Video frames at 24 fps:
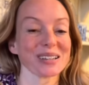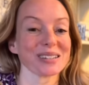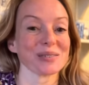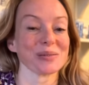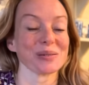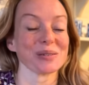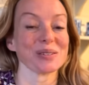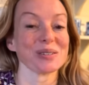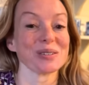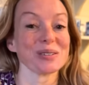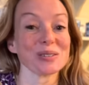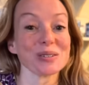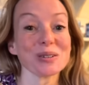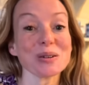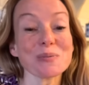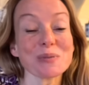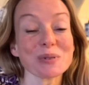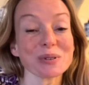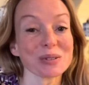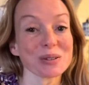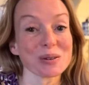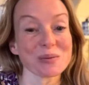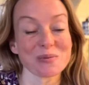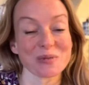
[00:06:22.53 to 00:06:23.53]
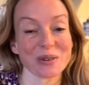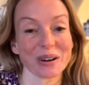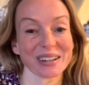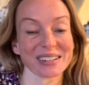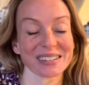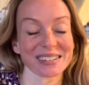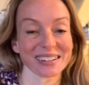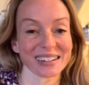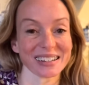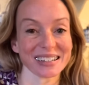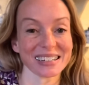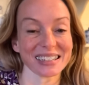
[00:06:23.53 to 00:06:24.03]
It was super, super
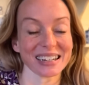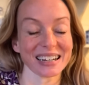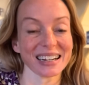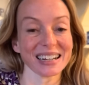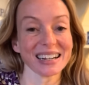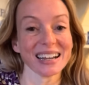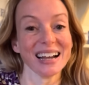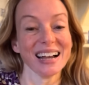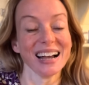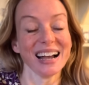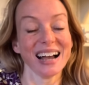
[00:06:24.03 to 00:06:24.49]
exciting